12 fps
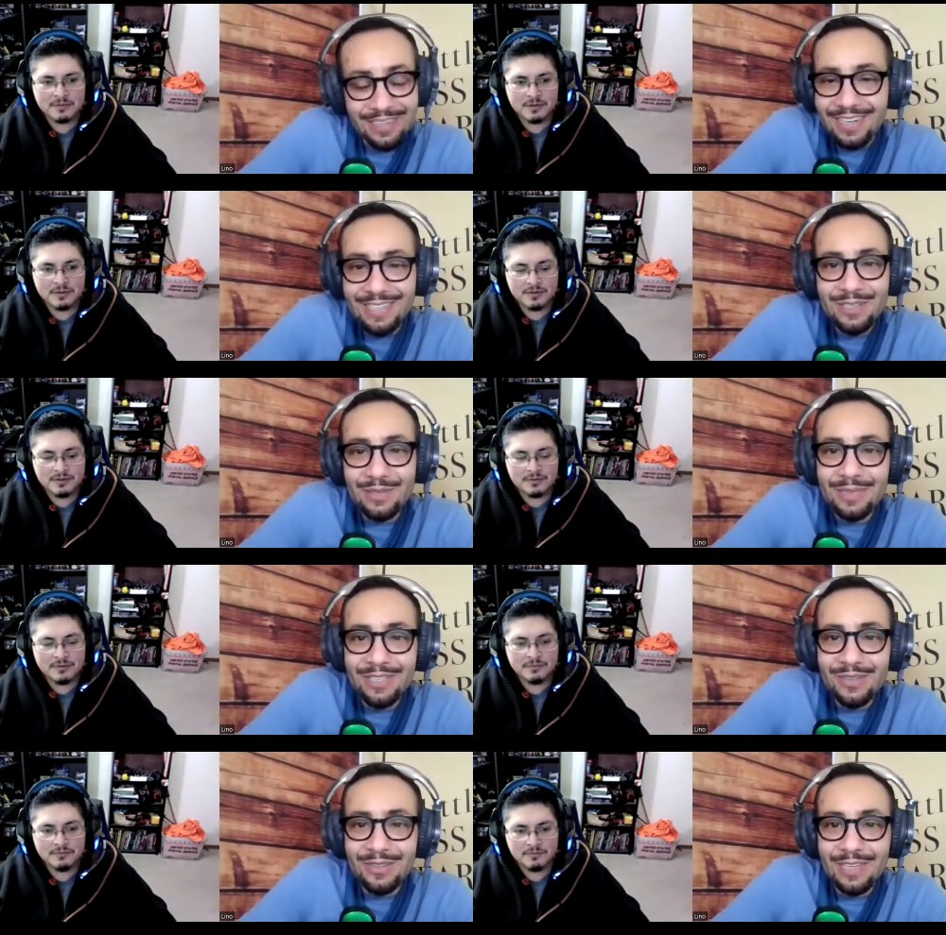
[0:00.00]
Speaker 1: nice to
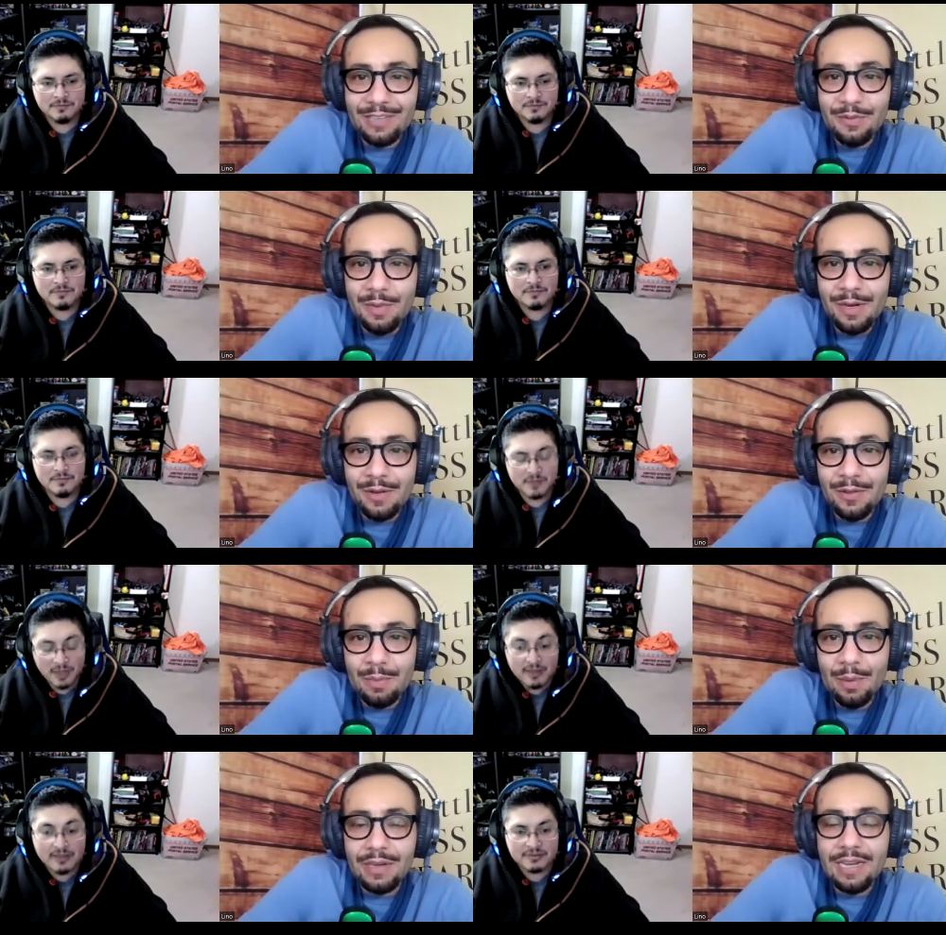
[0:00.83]
meet you. Thanks for being
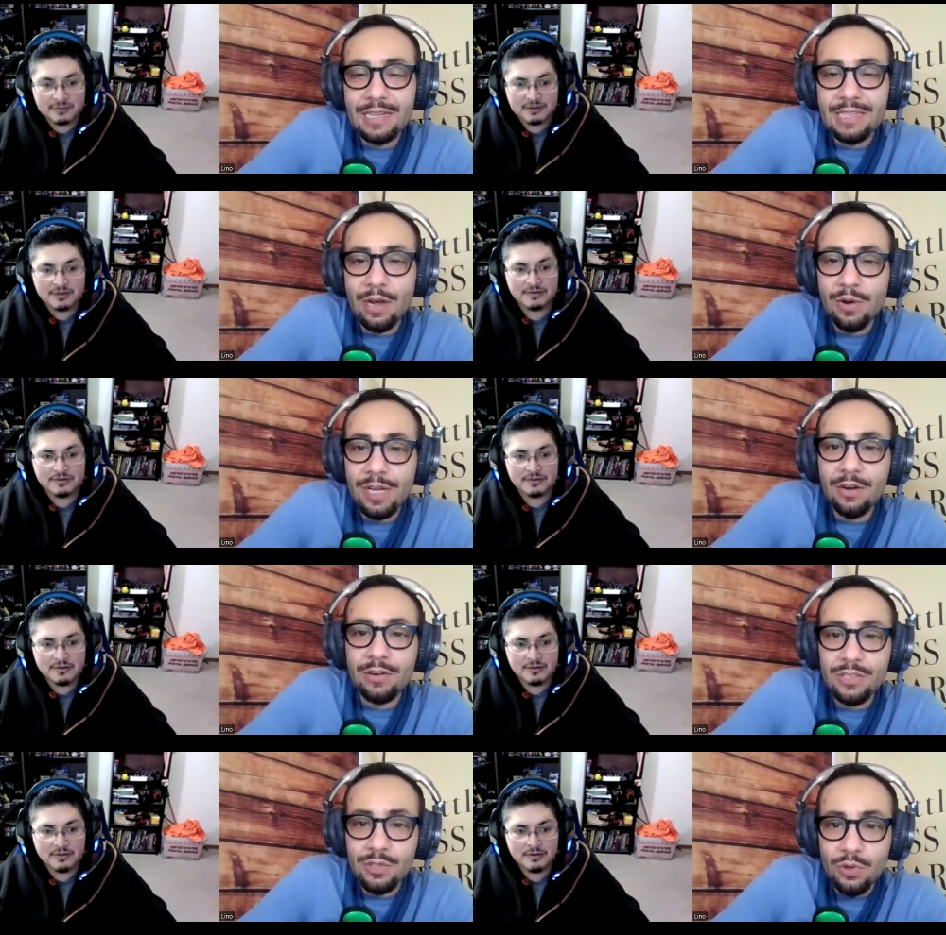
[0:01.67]
yeah, on the podcast. How
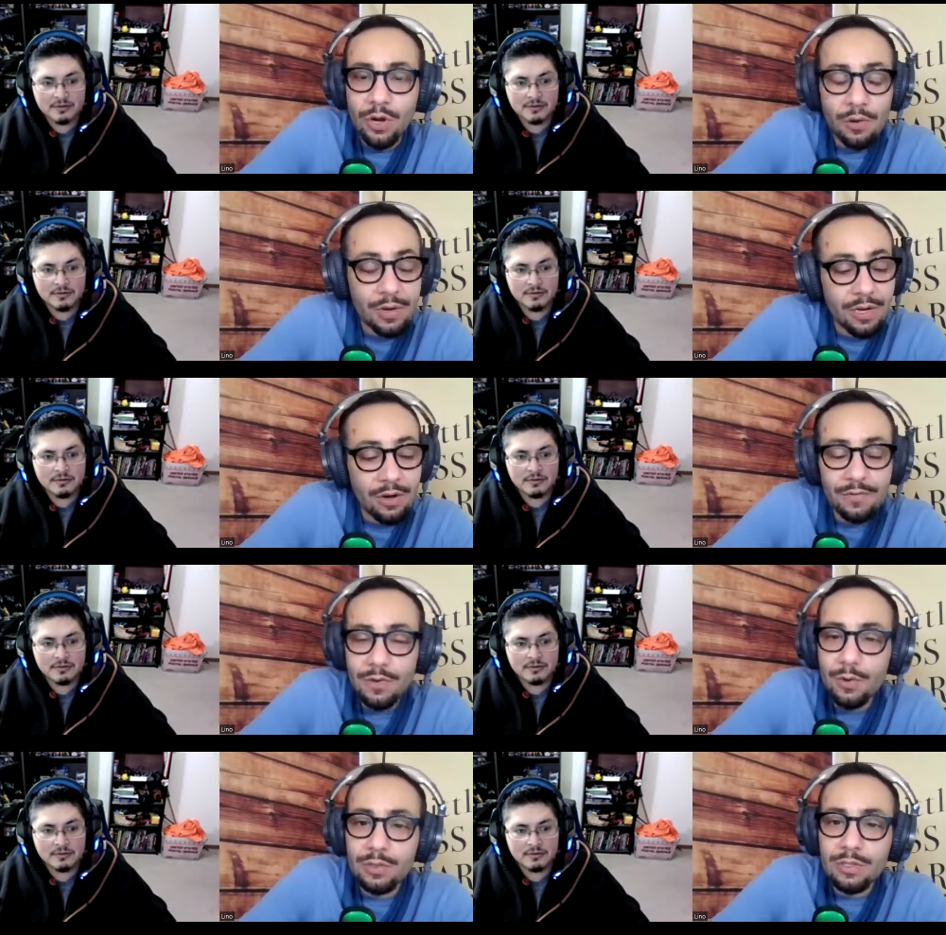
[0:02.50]
can our so, how can
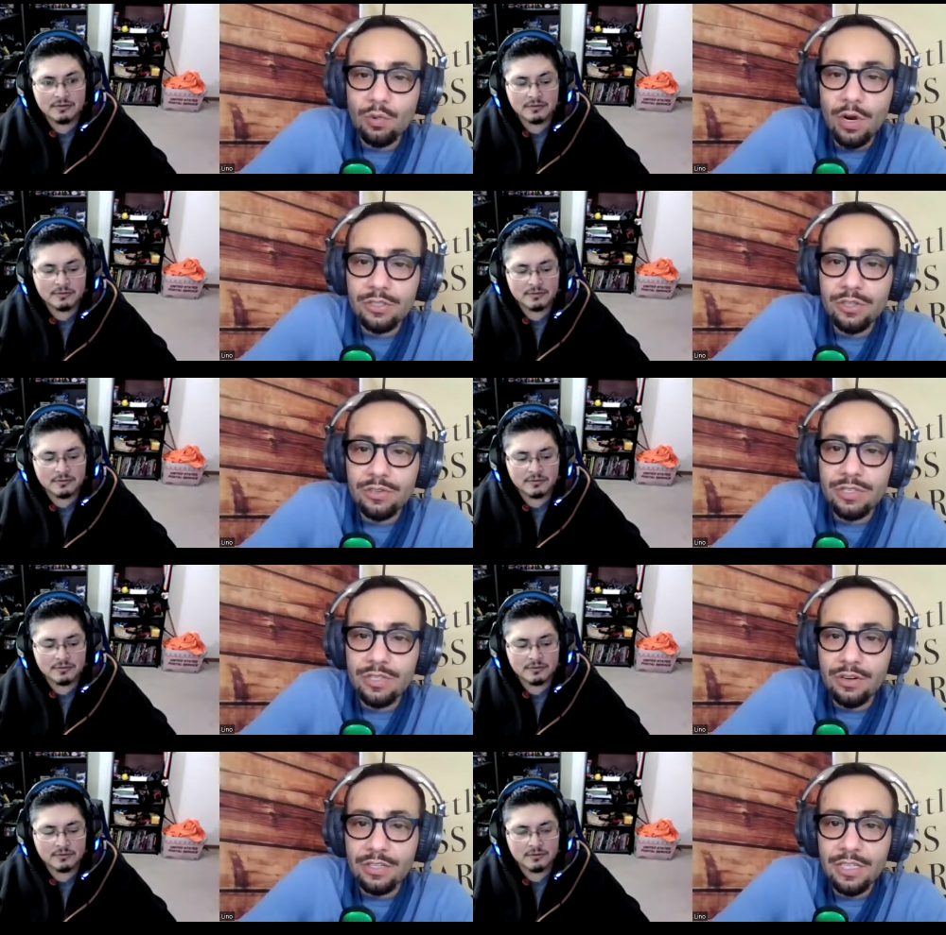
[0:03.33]
our viewers,
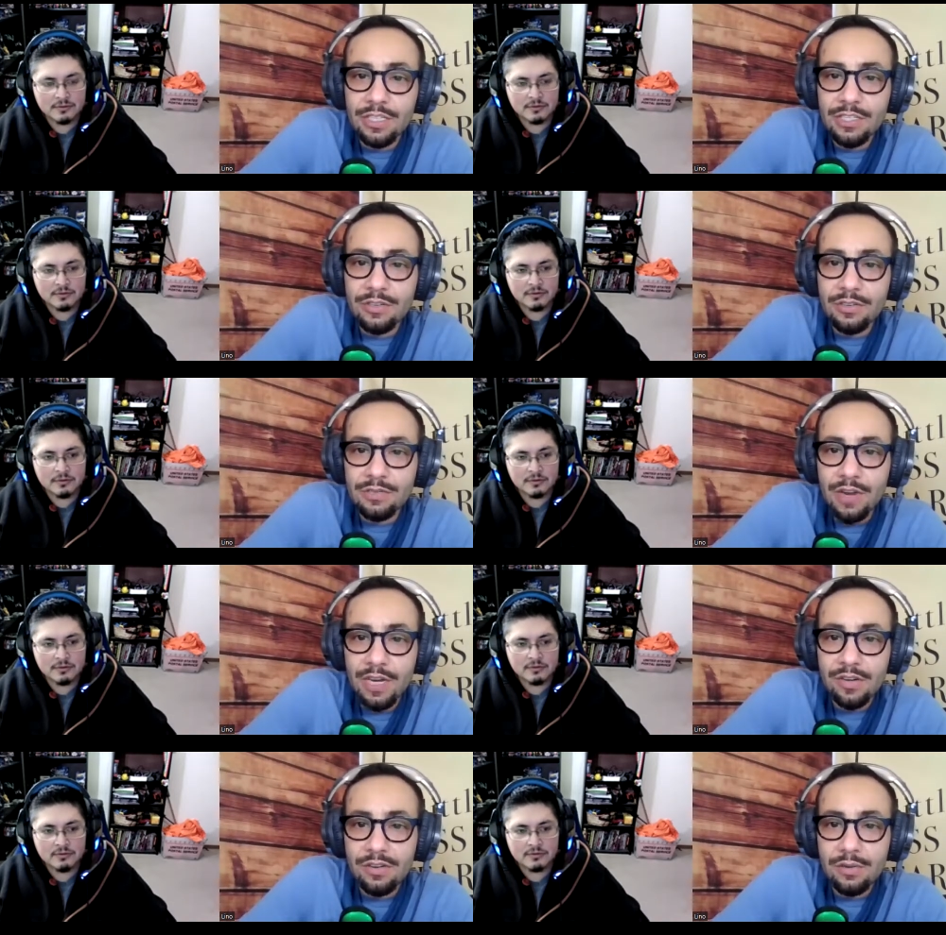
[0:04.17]
watchers, and our listeners
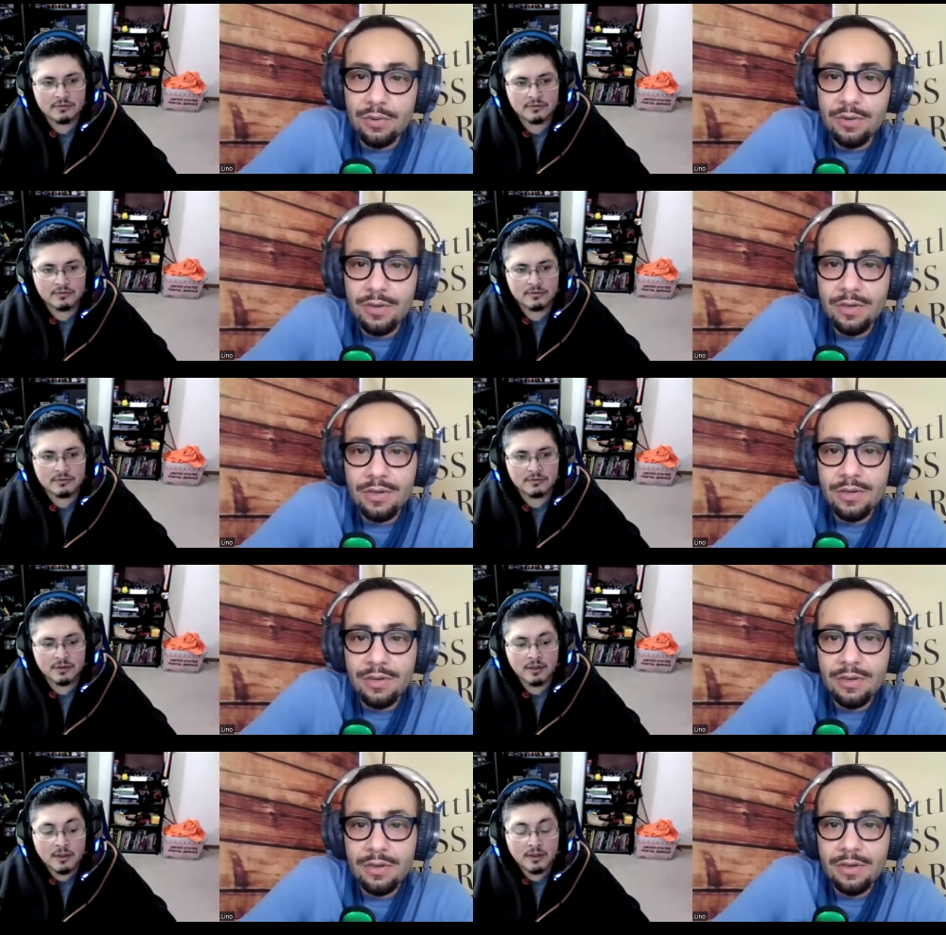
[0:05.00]
find you?
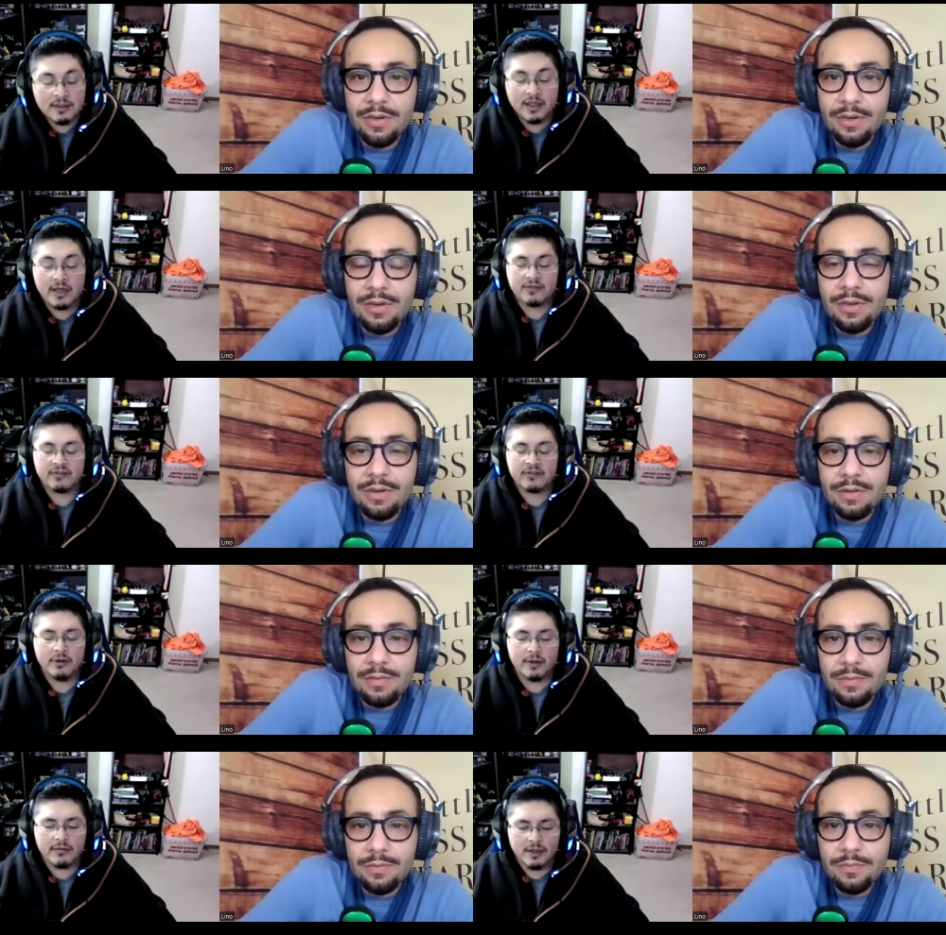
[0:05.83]
Speaker 2: Yeah,
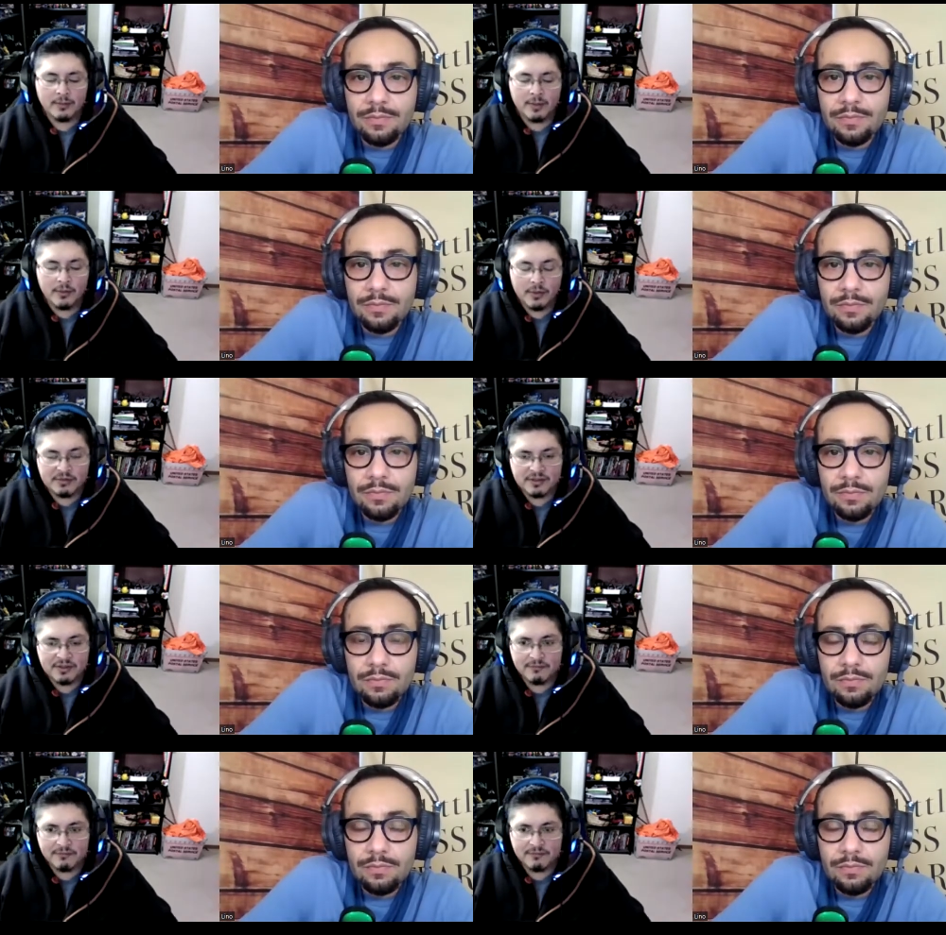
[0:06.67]
so I've got my website